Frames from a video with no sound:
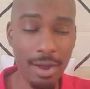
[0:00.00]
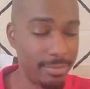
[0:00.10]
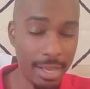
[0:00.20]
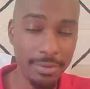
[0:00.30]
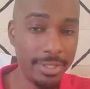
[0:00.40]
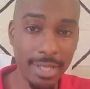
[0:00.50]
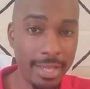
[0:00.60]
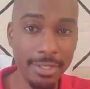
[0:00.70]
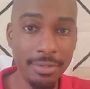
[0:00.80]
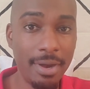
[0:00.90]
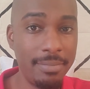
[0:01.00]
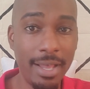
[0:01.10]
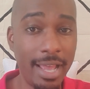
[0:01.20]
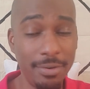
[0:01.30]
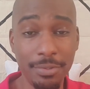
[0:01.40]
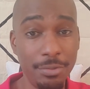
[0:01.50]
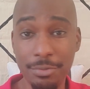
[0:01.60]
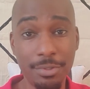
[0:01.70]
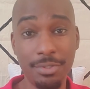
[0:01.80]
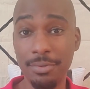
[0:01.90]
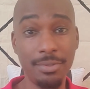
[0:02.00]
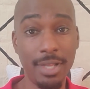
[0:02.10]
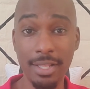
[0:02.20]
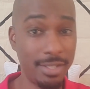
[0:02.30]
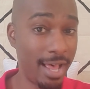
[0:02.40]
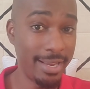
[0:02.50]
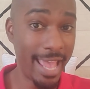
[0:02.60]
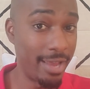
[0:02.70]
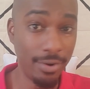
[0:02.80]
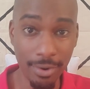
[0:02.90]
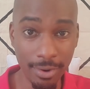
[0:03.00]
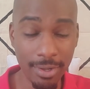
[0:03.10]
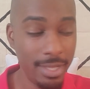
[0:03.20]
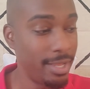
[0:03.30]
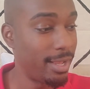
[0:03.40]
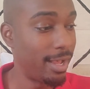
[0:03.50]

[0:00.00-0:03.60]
I'm not going to lie to you. I don't use crystals a lot at all.